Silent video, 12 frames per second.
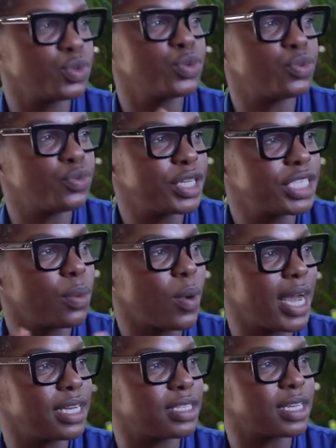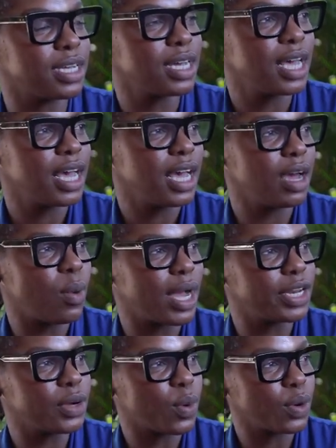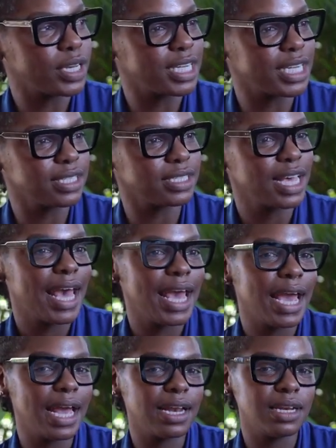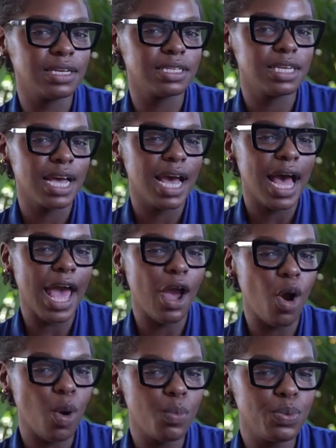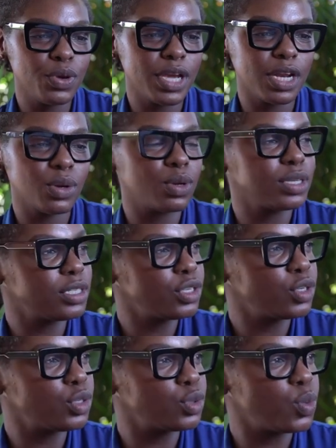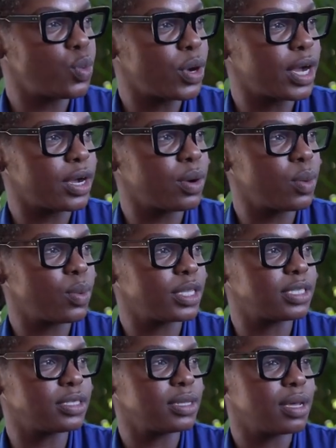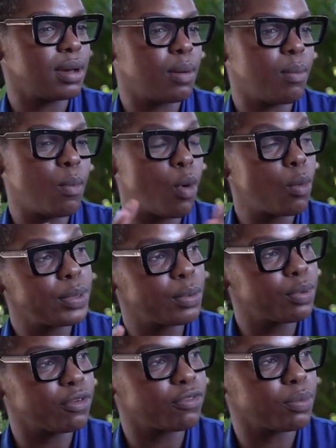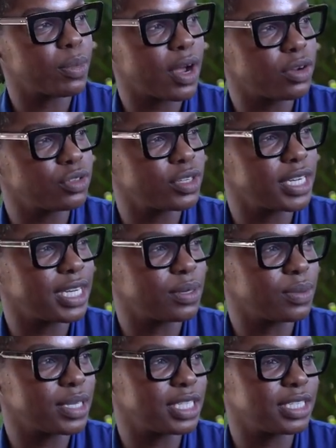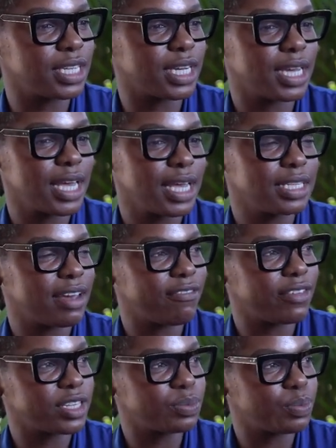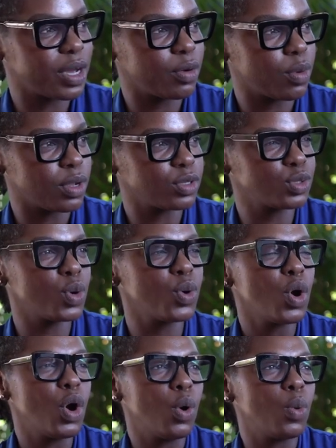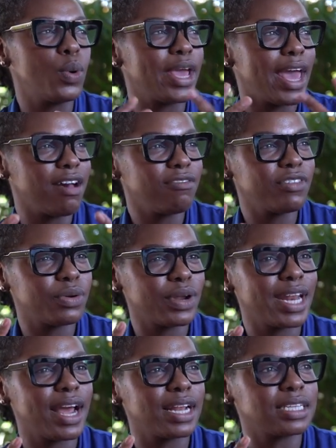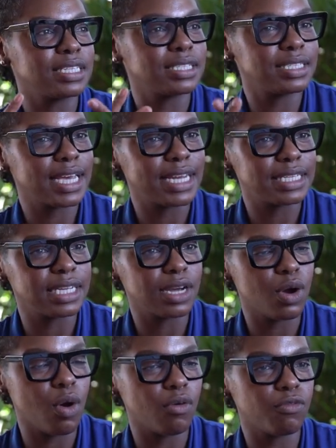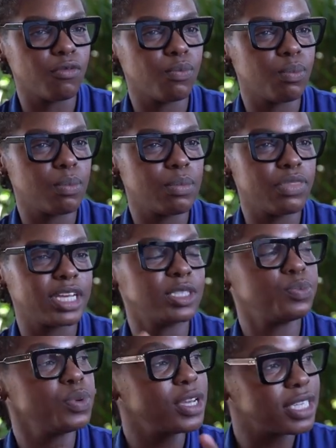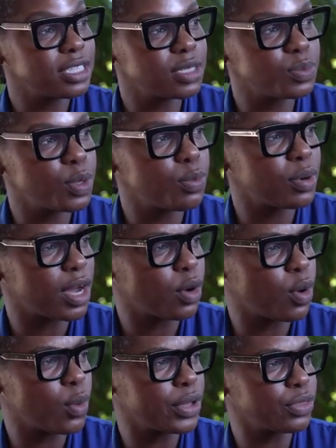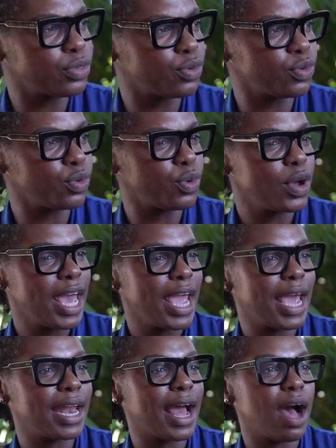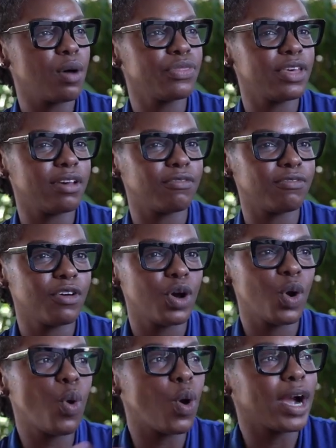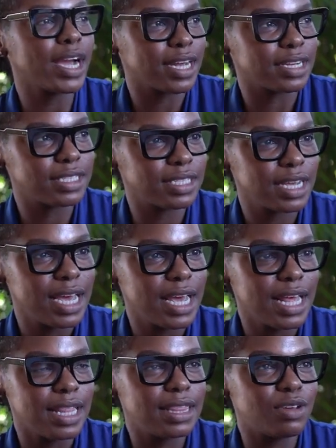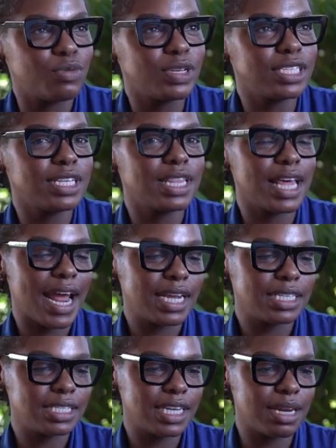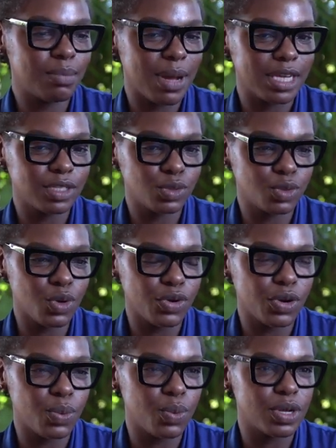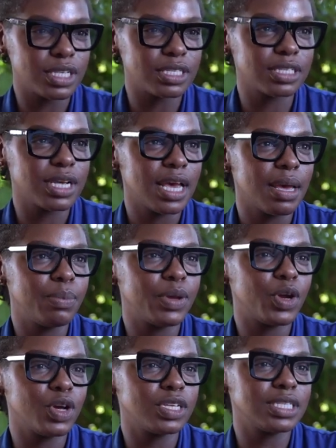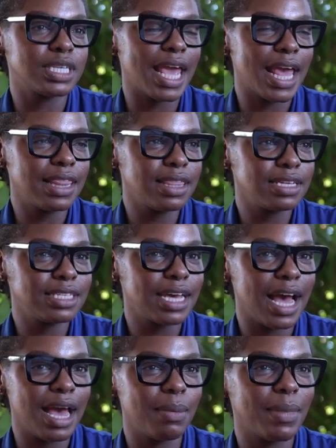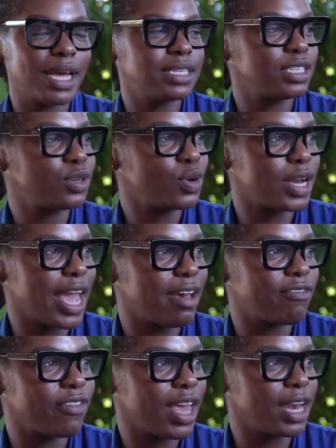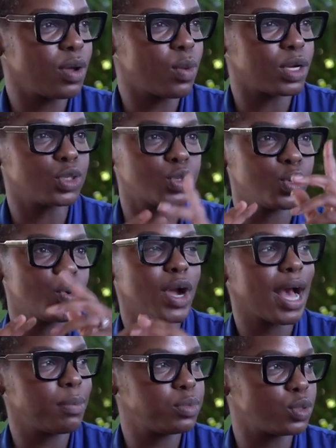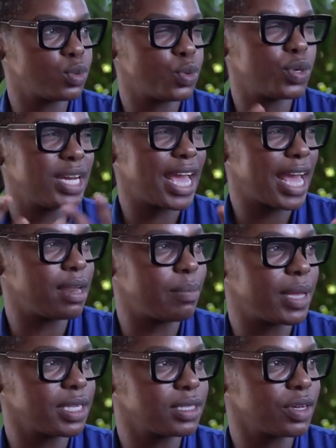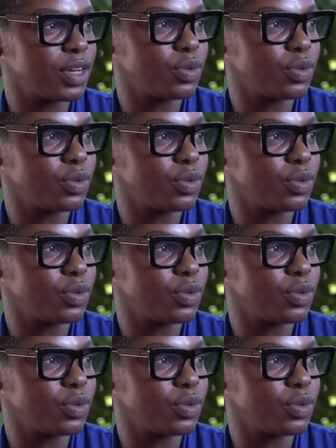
to reach a wider a wider audience, mm. and I hope you can continue to work with more people from culturally linguistic diverse backgrounds so we have a greater understanding of the experiences people are going through and how they've conquered. The reason that I shared my story was because at the time I did not have anyone to look up to who had had a mental